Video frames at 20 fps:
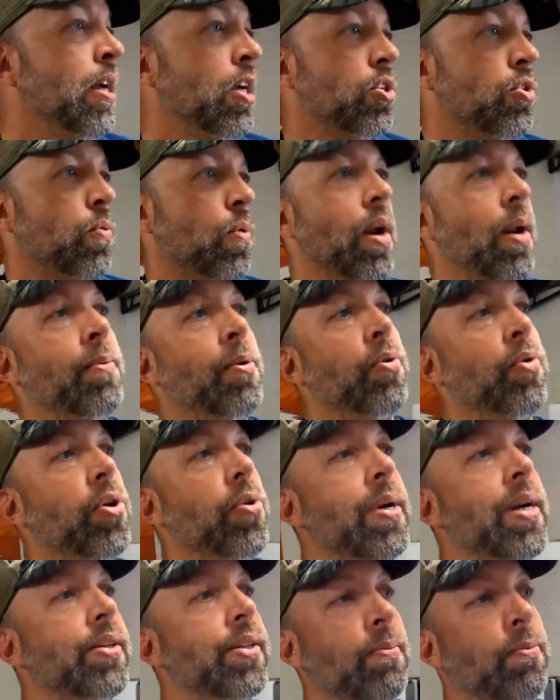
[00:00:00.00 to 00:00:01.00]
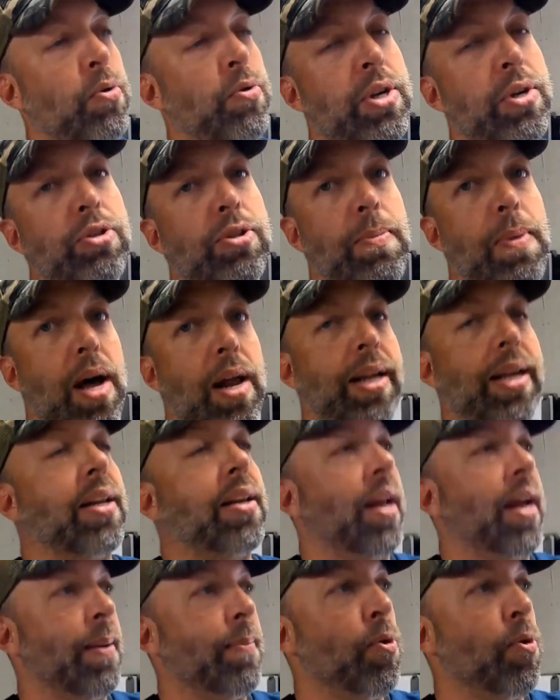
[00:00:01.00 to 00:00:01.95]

So what I'm going to do is I'm going to use the modeling clay.